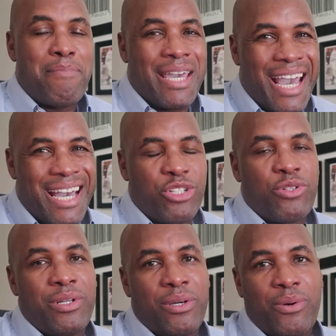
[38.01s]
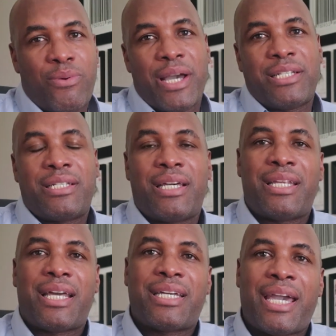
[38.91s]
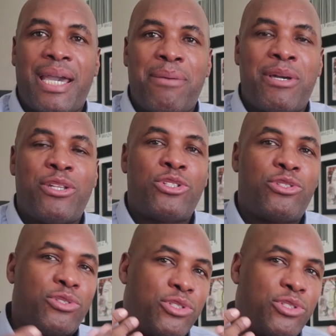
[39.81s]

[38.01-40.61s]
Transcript: be answering a question that came in